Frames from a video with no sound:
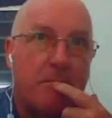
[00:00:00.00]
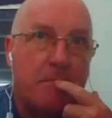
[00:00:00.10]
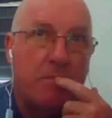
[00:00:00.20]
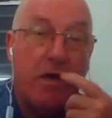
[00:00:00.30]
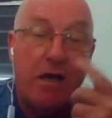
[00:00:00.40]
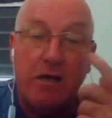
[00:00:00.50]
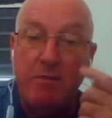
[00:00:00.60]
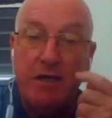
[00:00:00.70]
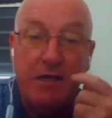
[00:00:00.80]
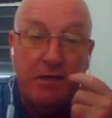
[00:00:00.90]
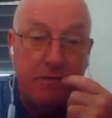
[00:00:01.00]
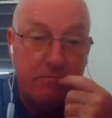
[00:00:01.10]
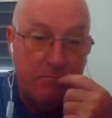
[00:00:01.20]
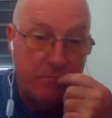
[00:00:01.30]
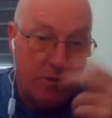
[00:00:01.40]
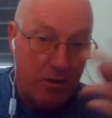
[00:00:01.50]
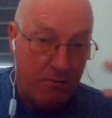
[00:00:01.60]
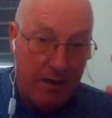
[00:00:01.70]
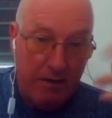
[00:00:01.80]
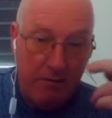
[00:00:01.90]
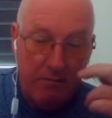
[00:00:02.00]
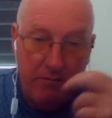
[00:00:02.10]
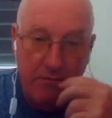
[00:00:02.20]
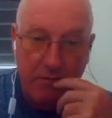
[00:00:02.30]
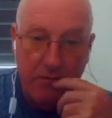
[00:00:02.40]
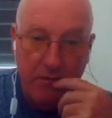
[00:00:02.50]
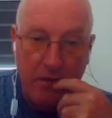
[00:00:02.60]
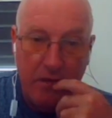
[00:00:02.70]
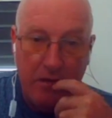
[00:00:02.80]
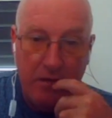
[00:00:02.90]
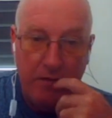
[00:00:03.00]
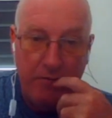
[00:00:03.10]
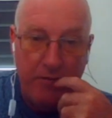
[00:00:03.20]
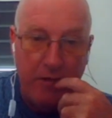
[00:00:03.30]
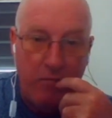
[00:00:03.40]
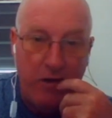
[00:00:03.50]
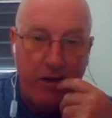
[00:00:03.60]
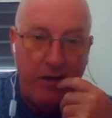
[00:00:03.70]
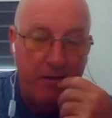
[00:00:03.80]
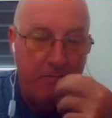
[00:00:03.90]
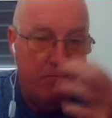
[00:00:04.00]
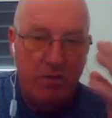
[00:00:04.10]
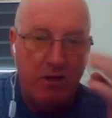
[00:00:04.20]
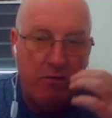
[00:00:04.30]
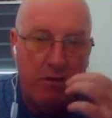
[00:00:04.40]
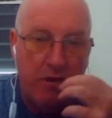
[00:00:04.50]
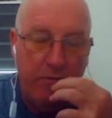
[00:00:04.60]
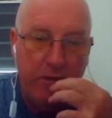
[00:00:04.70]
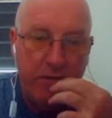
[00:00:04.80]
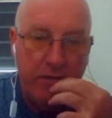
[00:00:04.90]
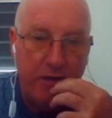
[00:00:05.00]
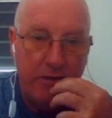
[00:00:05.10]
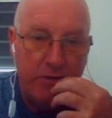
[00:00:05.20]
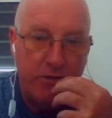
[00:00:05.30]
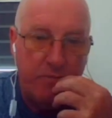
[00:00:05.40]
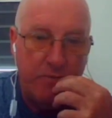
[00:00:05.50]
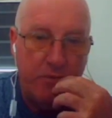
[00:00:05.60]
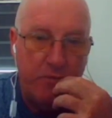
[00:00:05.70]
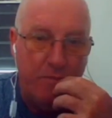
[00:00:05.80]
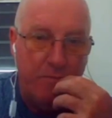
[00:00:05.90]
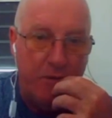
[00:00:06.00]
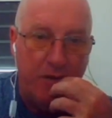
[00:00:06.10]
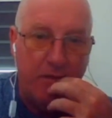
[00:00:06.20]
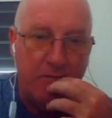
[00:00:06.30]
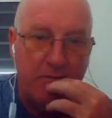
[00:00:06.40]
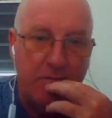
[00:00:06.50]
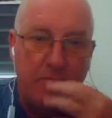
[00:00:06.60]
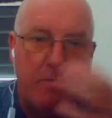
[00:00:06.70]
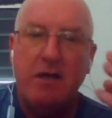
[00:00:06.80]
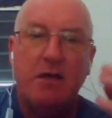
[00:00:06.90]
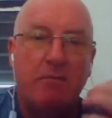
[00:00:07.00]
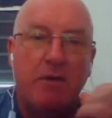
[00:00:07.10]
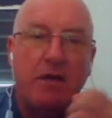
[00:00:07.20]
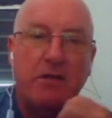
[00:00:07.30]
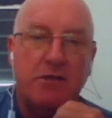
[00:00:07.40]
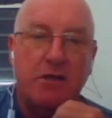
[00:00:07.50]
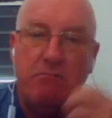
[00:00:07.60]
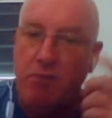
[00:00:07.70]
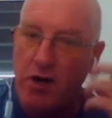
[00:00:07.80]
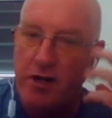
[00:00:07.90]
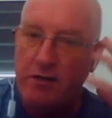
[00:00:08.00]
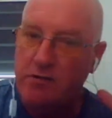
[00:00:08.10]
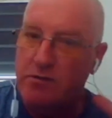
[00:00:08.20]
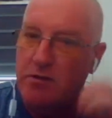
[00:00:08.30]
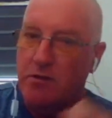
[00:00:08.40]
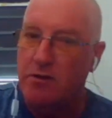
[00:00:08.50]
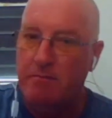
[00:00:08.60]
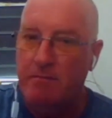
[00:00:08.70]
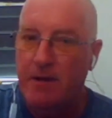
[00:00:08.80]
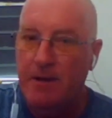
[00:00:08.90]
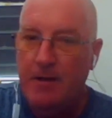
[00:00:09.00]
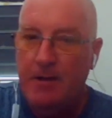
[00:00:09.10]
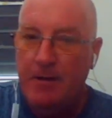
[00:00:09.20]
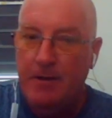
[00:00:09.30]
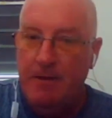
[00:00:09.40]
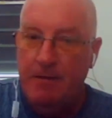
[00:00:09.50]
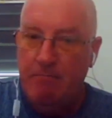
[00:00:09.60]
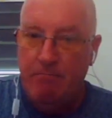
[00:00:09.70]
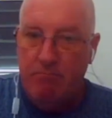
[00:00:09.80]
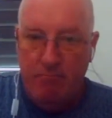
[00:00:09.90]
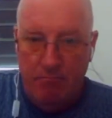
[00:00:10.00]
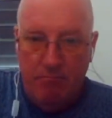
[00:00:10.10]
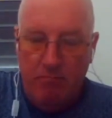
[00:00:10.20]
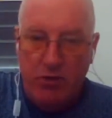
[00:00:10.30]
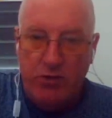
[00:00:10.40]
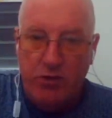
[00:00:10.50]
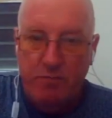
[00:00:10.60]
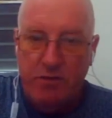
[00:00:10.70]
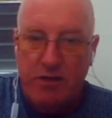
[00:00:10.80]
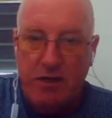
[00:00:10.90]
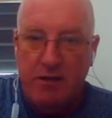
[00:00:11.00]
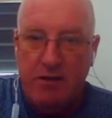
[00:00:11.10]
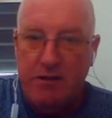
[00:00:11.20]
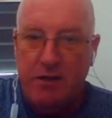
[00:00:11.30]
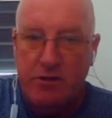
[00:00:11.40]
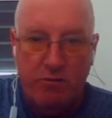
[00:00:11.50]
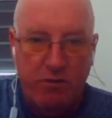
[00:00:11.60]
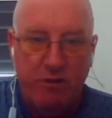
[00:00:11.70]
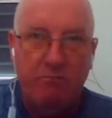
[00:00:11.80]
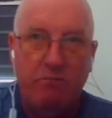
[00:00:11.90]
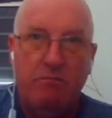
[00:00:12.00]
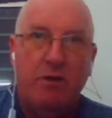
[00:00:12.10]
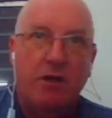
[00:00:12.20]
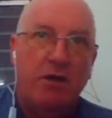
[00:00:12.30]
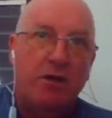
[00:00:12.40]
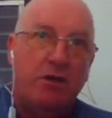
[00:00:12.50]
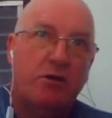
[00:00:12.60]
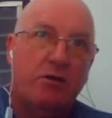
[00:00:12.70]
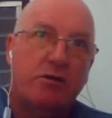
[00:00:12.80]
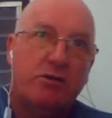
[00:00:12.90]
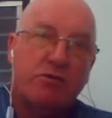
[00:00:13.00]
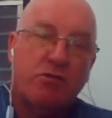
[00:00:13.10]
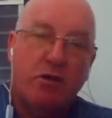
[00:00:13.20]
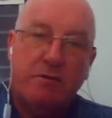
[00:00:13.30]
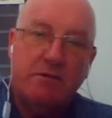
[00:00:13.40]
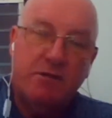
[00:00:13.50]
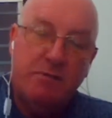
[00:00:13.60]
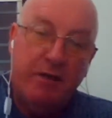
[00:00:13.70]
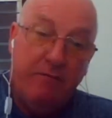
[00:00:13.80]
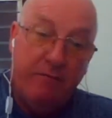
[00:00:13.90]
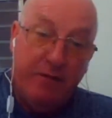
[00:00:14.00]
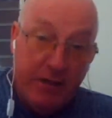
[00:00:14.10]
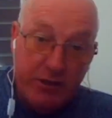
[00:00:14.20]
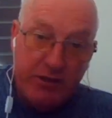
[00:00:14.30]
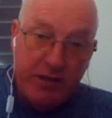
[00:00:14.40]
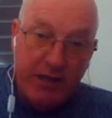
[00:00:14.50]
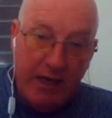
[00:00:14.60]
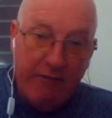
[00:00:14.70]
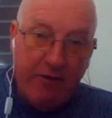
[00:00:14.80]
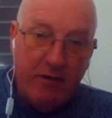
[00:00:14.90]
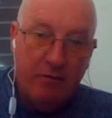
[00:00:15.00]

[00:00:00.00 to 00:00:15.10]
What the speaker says: Archimedes, to go back a fair way. Incredibly intelligent human beings, amazing brains on them. Most humans aren't intelligent. You could describe us as being fiendishly clever,